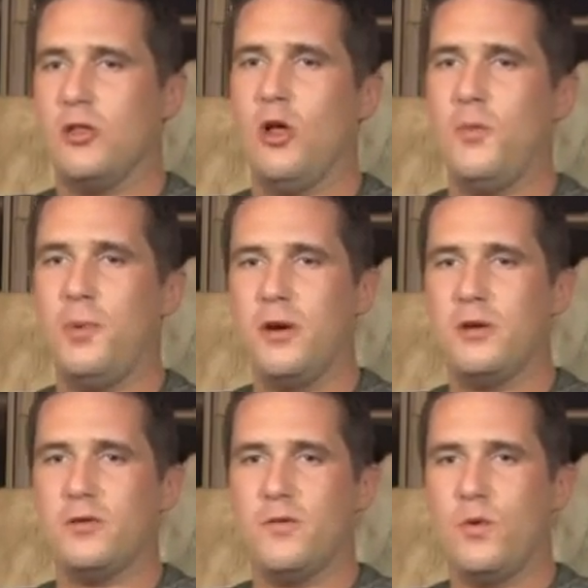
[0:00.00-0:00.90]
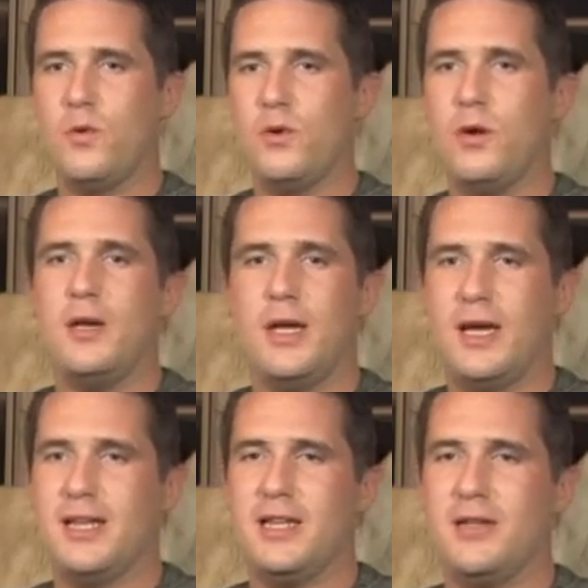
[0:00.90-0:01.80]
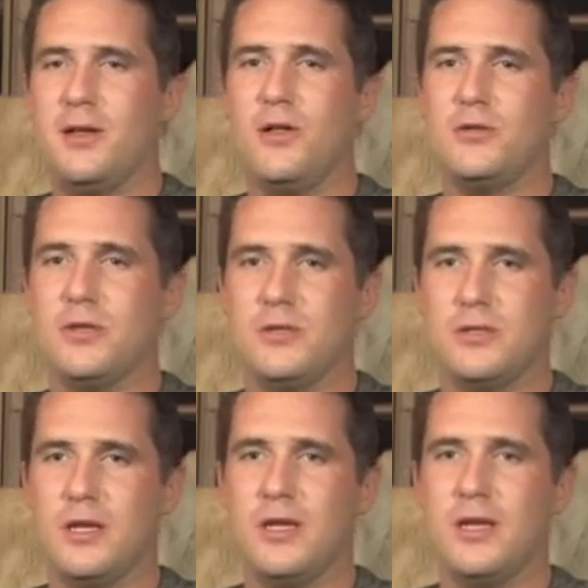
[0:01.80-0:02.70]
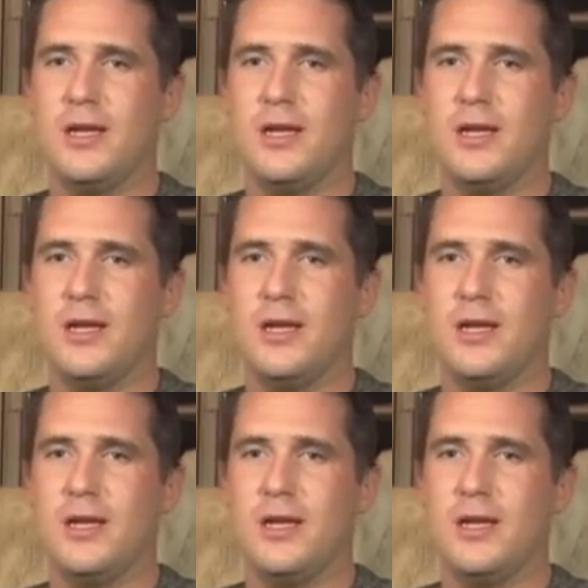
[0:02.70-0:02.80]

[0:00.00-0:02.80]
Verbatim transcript: Long periods of war and indulgence.